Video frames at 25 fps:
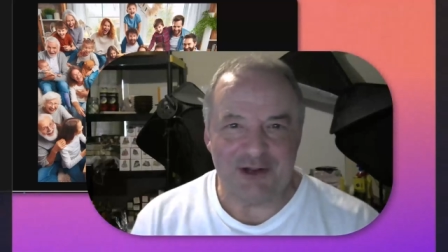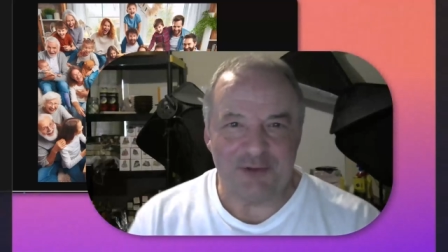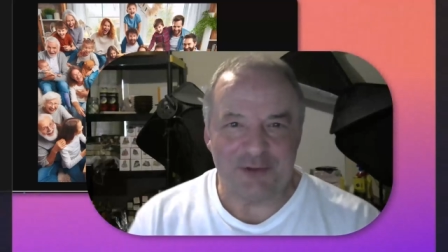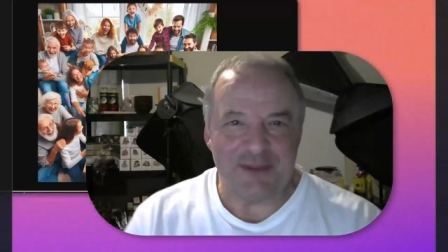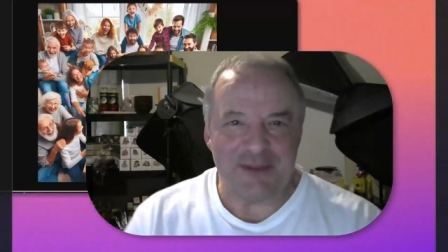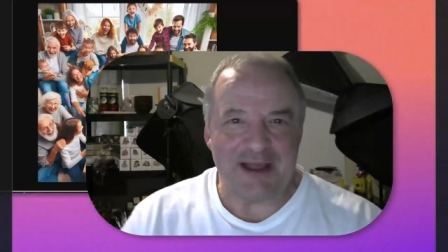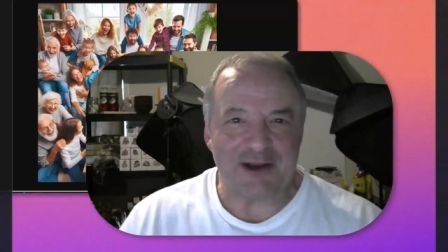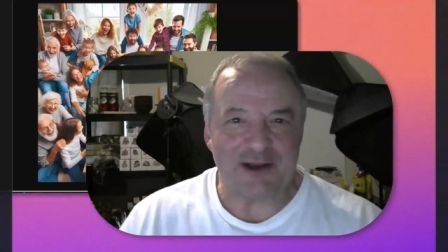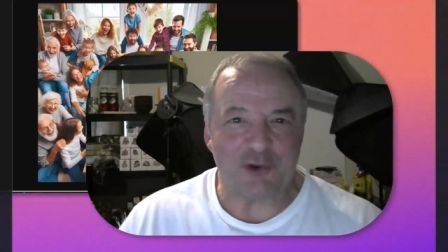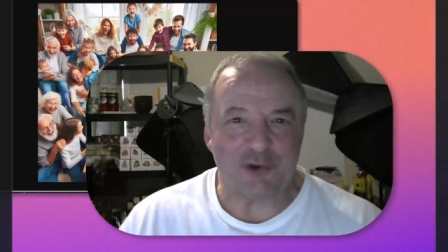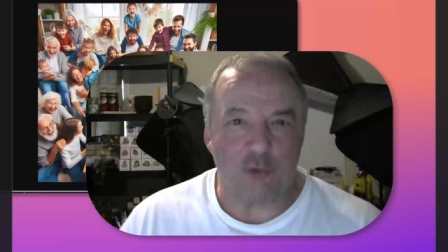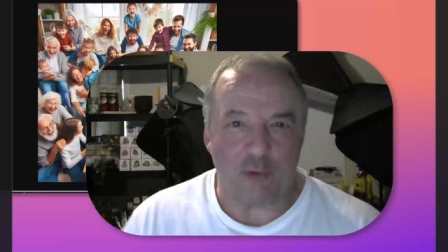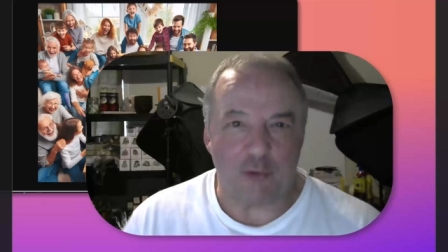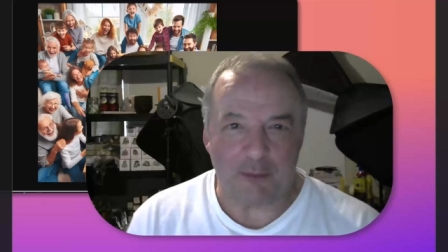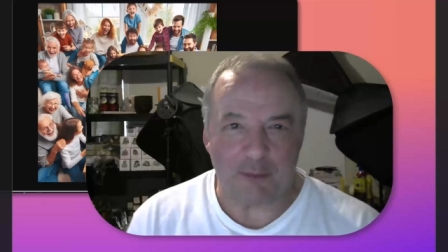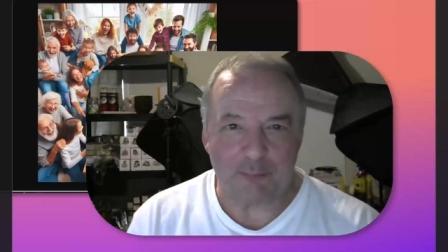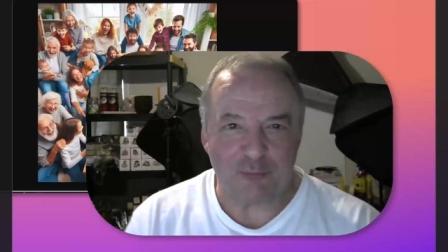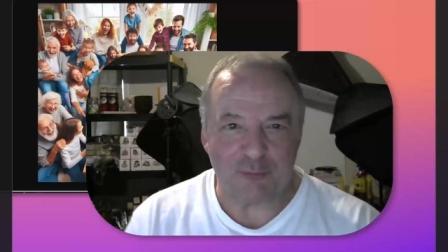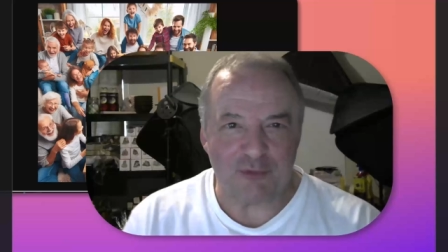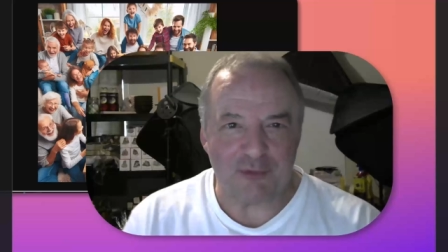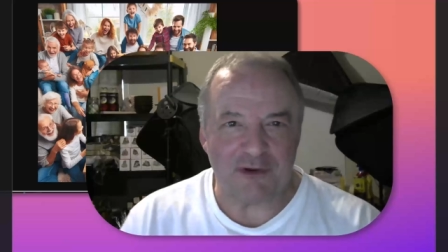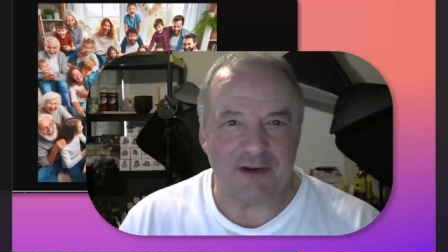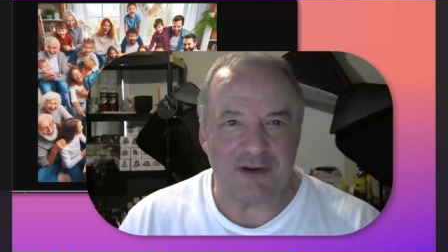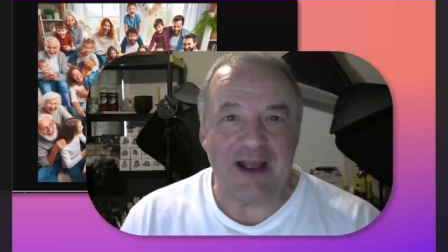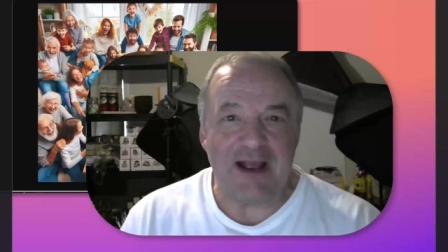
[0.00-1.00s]
that
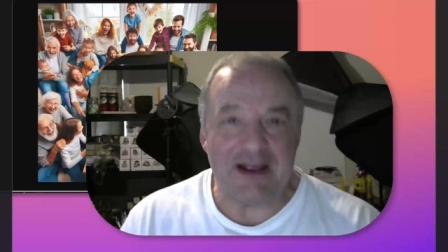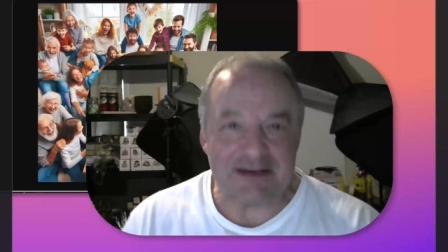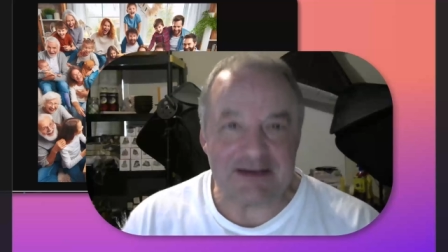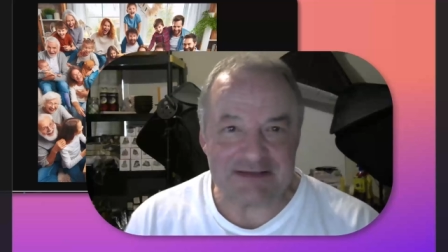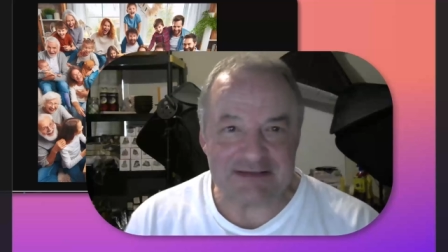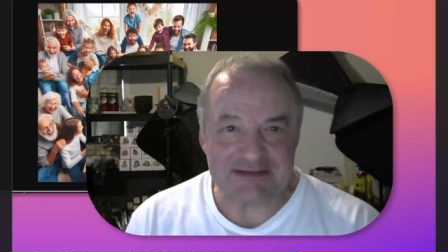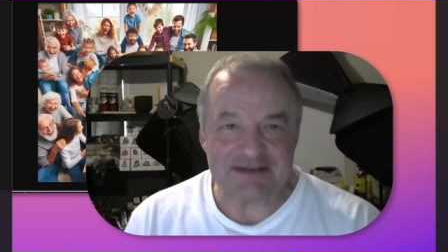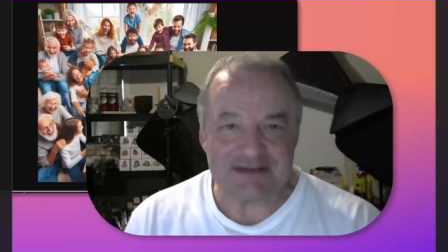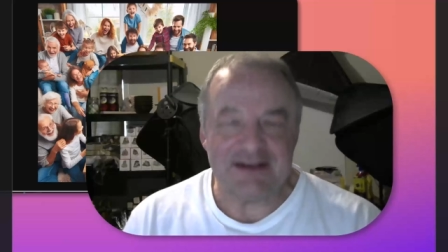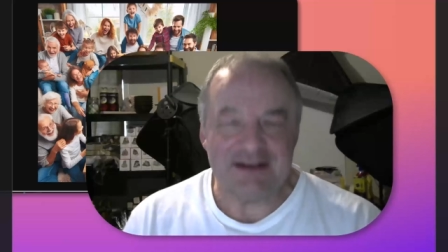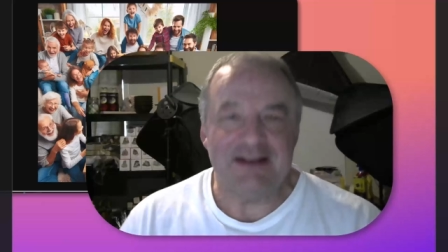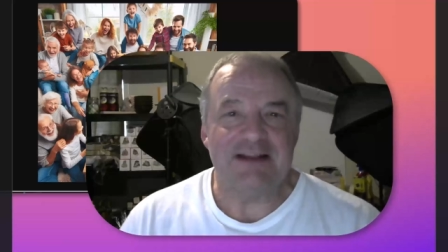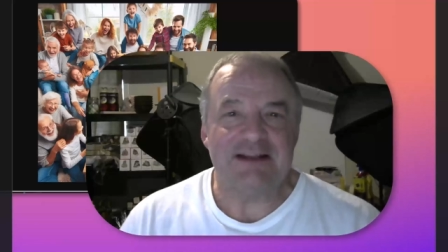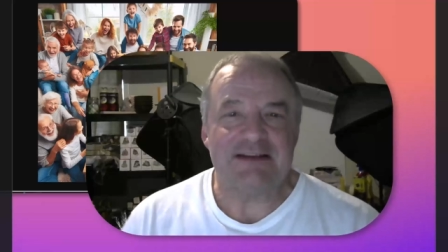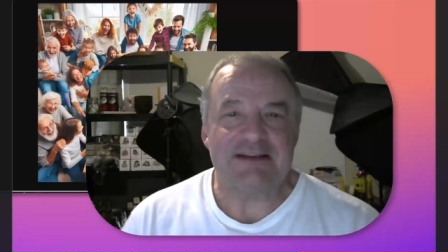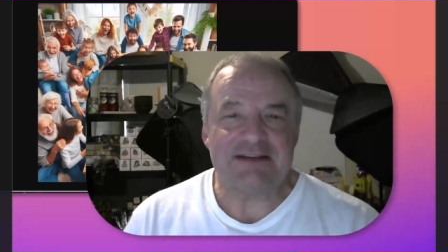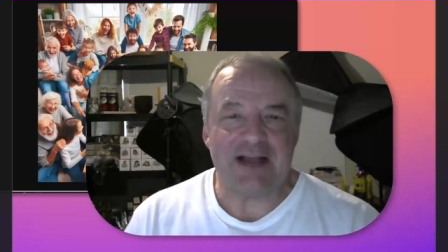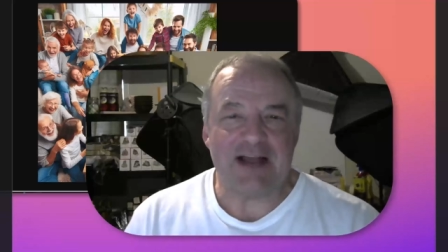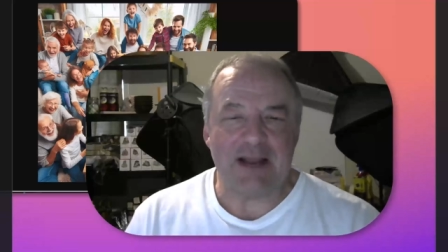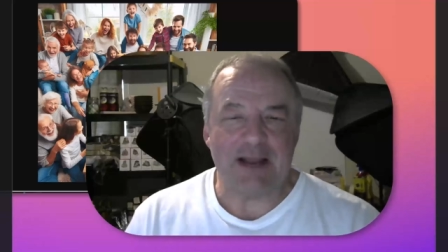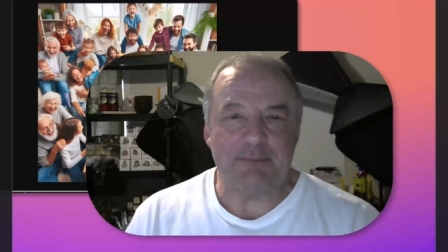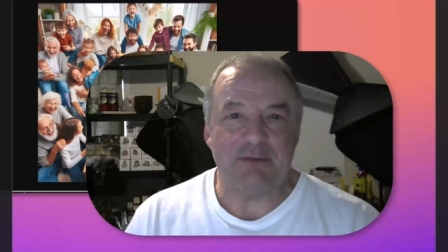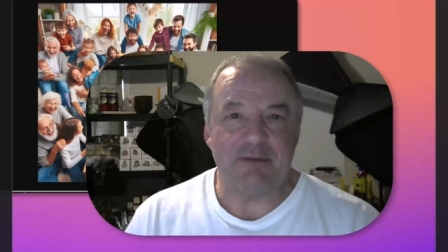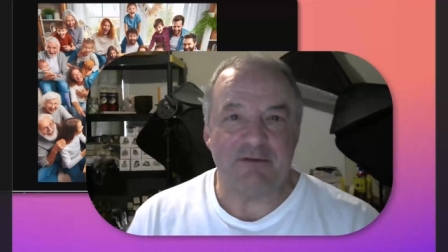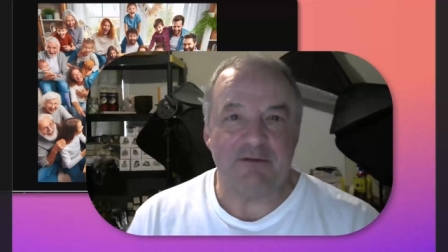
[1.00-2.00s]
corporate us
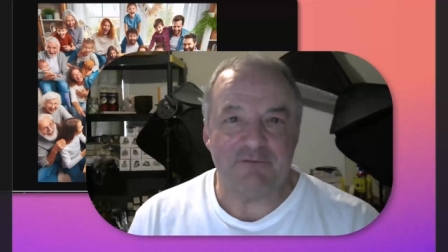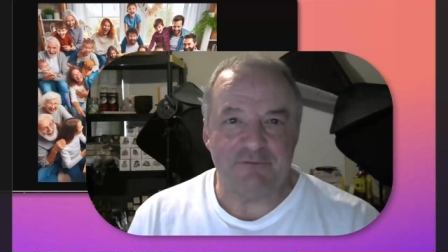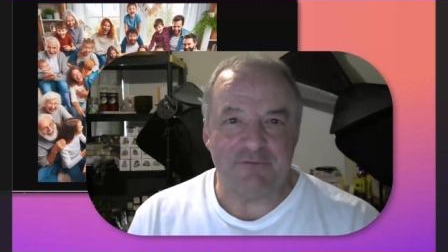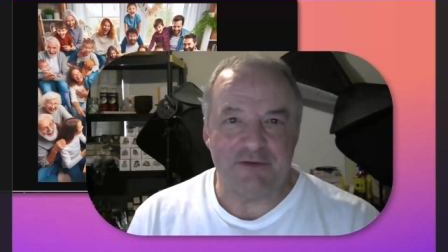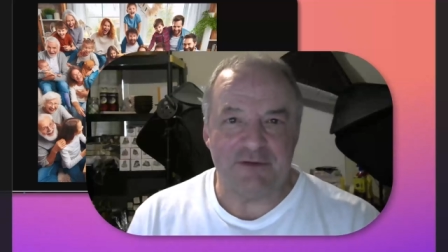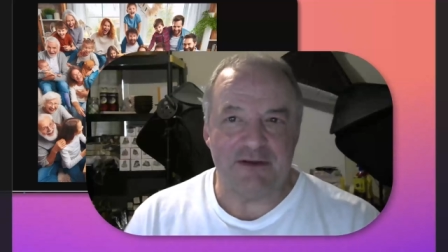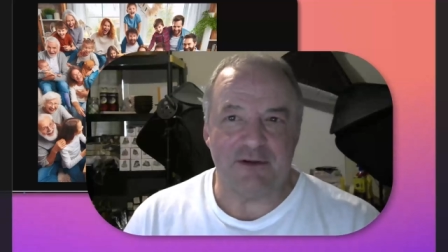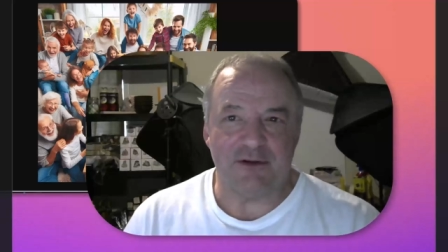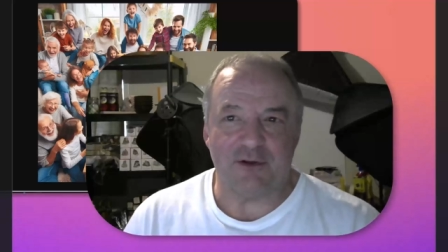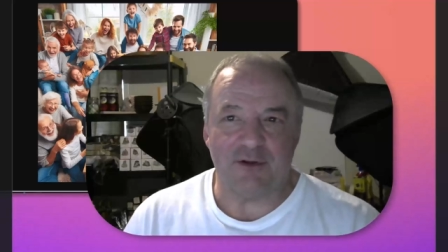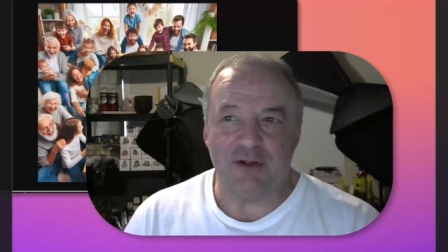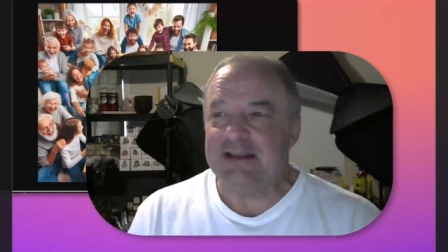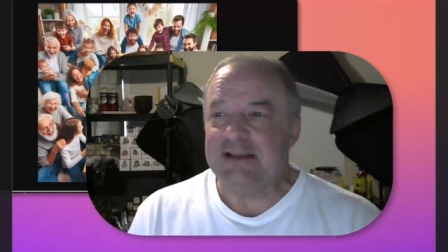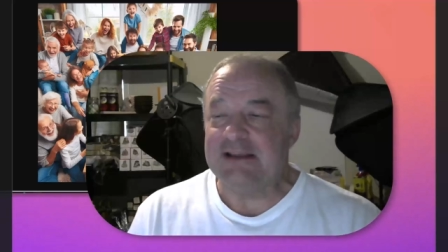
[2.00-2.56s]
type of feel.